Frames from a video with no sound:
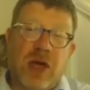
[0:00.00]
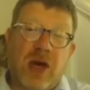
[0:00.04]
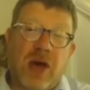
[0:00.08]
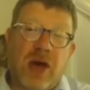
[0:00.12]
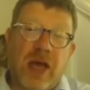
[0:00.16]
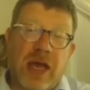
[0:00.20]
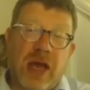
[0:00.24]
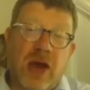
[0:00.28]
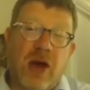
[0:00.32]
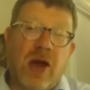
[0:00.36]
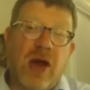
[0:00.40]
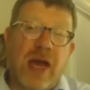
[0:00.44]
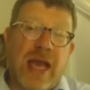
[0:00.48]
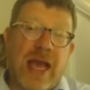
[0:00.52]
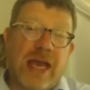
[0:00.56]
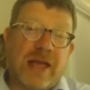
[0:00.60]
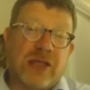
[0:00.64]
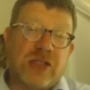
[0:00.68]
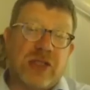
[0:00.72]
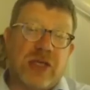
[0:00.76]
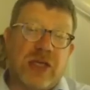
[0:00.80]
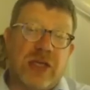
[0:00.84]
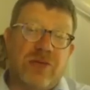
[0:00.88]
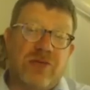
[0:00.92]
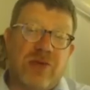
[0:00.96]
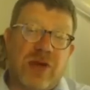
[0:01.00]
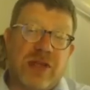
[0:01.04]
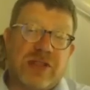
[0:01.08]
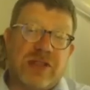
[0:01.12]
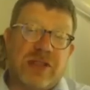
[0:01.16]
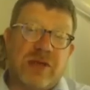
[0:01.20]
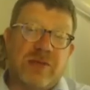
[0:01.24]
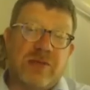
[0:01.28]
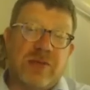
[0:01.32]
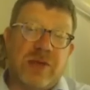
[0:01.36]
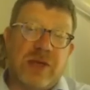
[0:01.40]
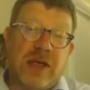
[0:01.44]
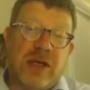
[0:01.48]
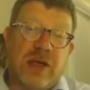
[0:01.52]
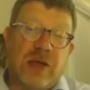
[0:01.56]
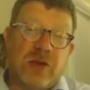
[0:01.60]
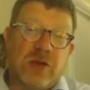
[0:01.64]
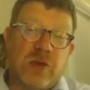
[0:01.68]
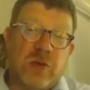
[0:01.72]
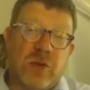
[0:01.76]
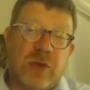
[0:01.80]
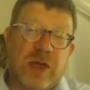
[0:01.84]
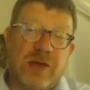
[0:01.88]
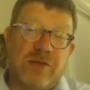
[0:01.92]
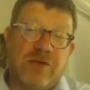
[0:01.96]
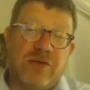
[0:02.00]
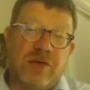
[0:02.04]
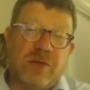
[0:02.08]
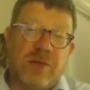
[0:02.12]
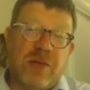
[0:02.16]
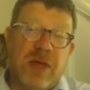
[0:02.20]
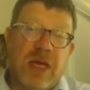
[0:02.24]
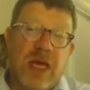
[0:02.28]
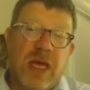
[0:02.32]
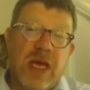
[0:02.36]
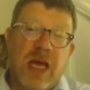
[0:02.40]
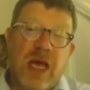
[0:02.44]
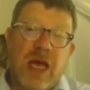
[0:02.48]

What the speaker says: I actually read something last week from